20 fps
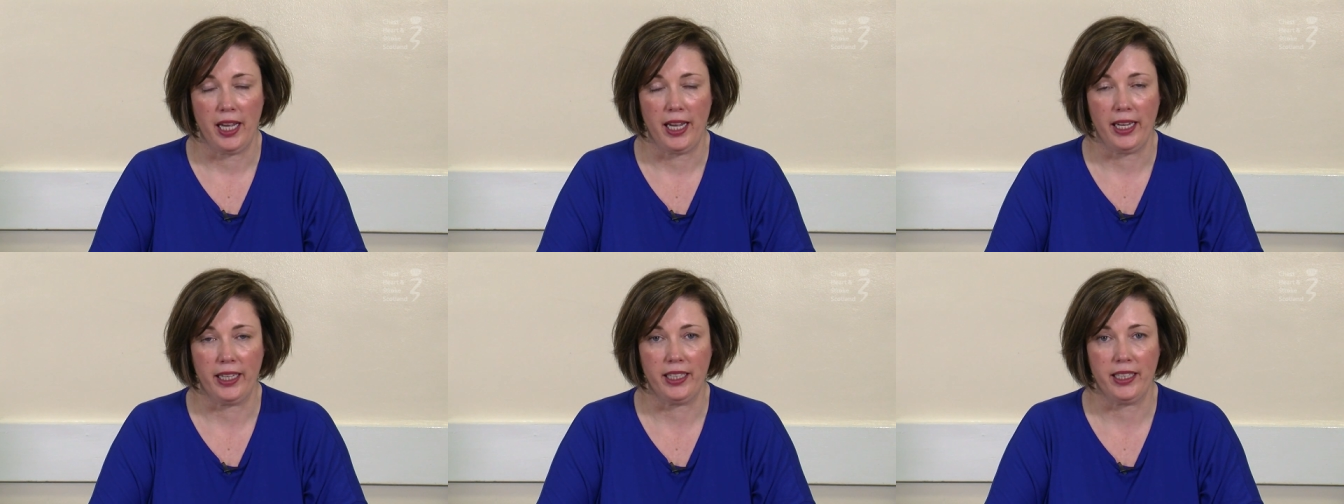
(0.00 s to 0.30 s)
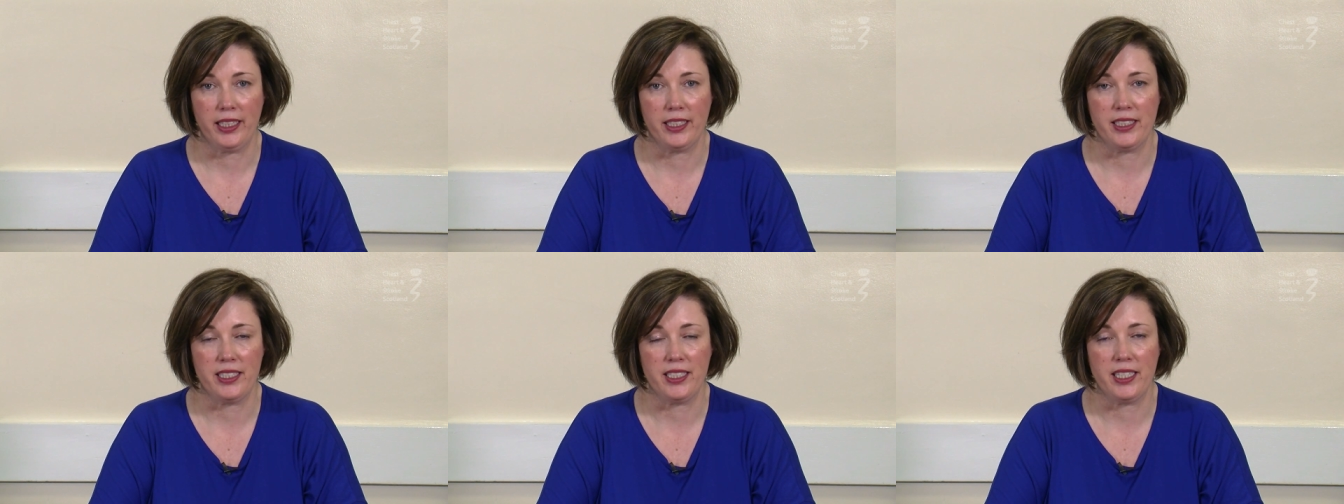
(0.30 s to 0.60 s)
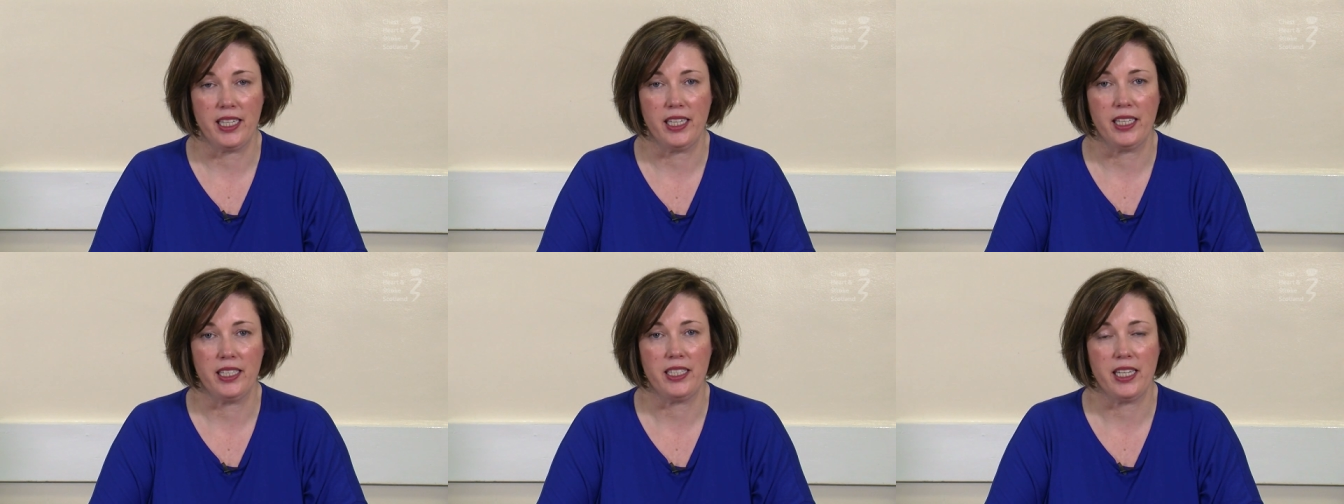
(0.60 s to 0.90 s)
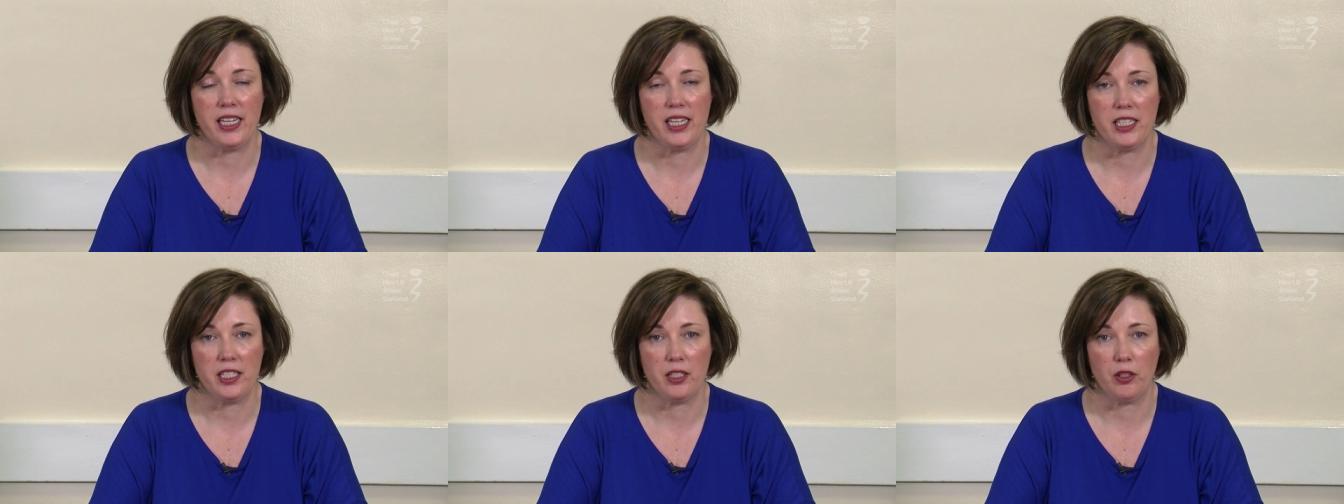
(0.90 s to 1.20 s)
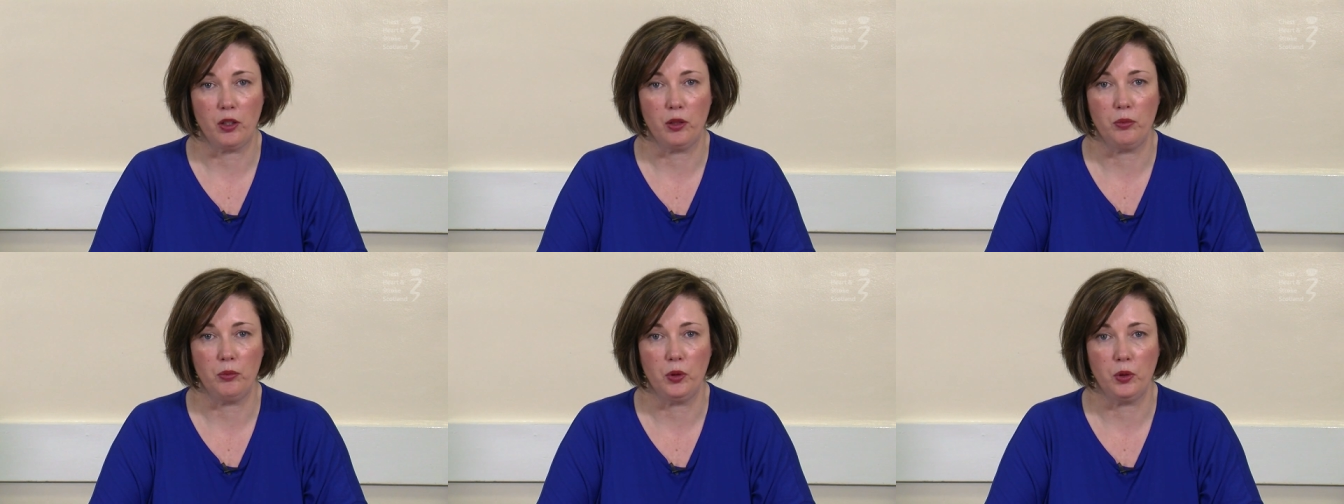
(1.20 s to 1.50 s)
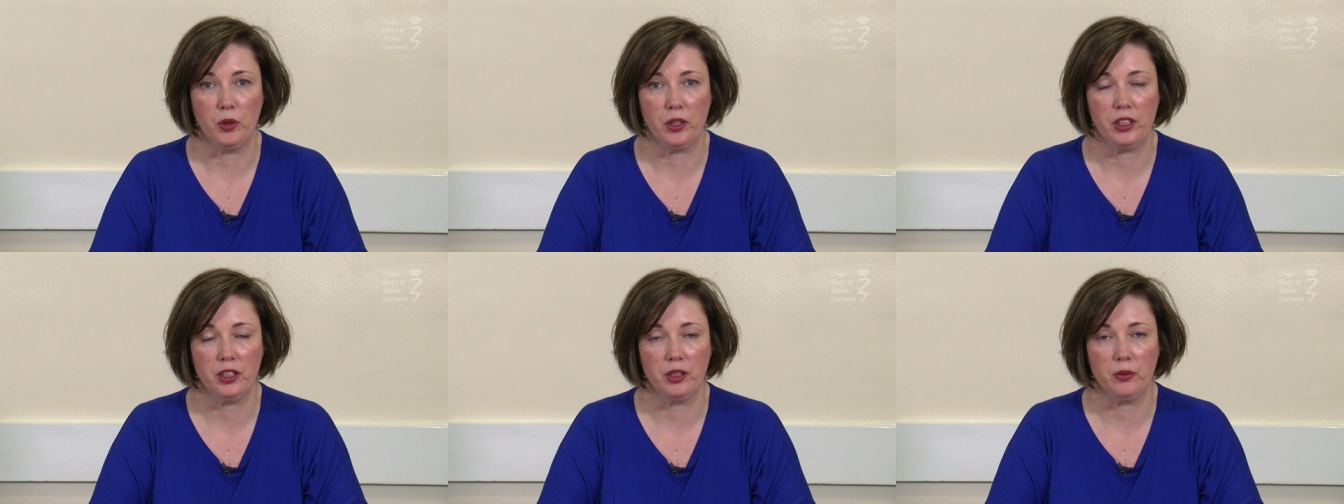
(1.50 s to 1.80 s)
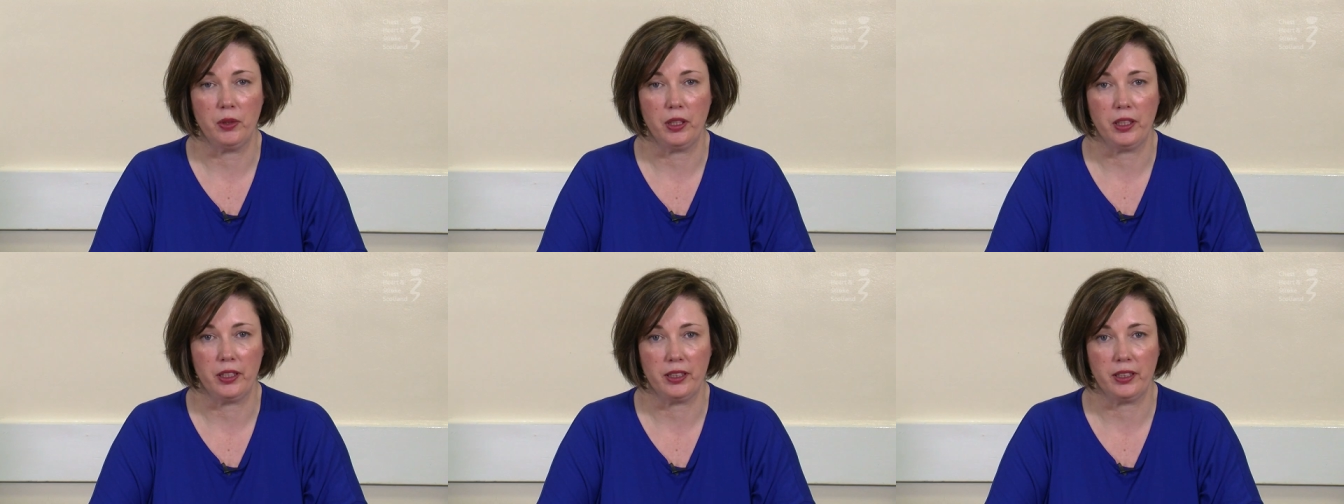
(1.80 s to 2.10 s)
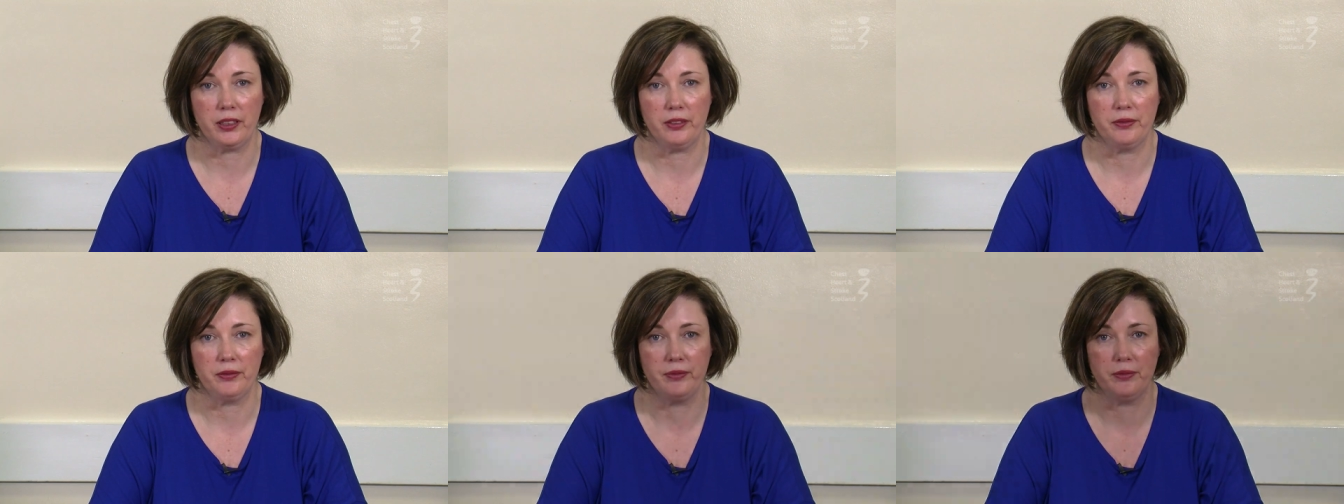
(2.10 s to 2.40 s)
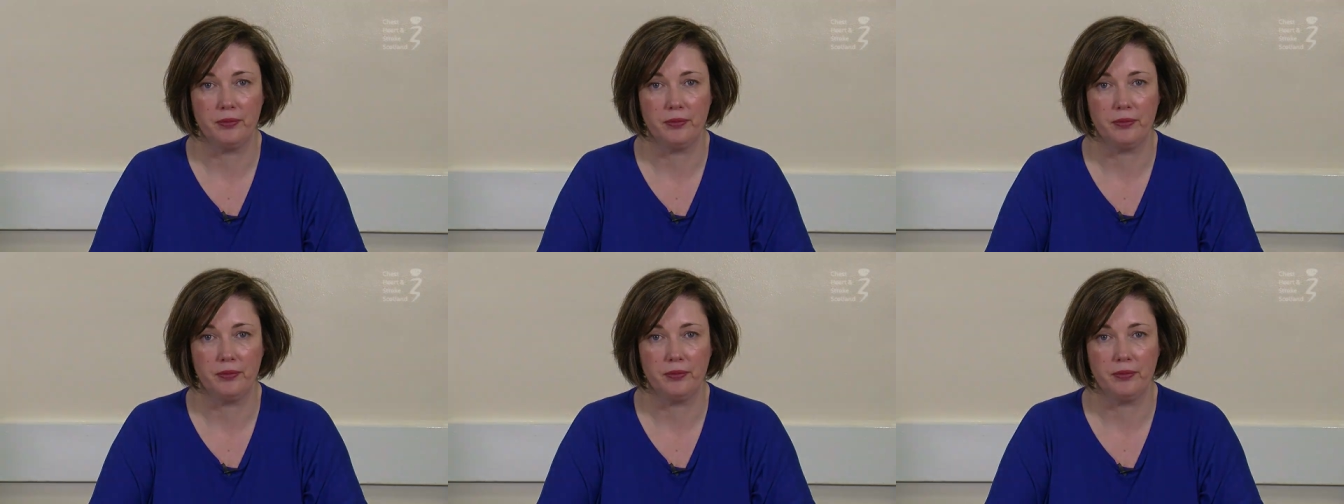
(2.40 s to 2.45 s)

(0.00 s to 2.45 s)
and can take days or more to work.